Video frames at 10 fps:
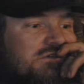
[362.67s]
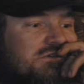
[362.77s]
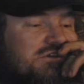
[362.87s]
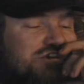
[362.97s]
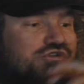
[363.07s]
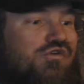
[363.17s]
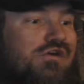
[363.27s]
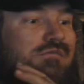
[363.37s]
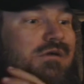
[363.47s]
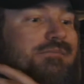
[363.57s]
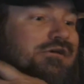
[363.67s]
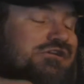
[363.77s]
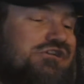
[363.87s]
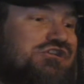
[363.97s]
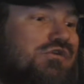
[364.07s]
this tore him up on
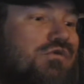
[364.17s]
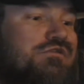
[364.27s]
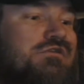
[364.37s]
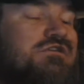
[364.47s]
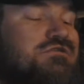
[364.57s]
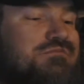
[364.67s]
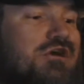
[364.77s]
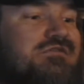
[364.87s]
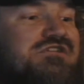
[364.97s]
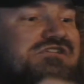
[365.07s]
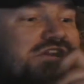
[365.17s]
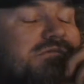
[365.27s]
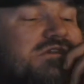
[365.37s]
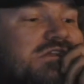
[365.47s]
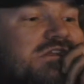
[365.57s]
his shoulder and hit part of his
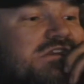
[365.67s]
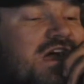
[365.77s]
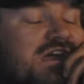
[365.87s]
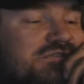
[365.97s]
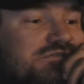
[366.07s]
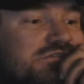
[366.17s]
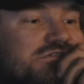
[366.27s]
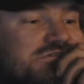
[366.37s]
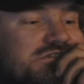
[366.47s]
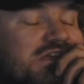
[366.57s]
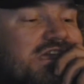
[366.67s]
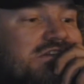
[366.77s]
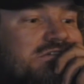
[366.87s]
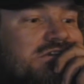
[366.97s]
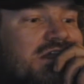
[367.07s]
stomach and he died a few years
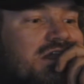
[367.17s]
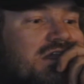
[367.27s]
later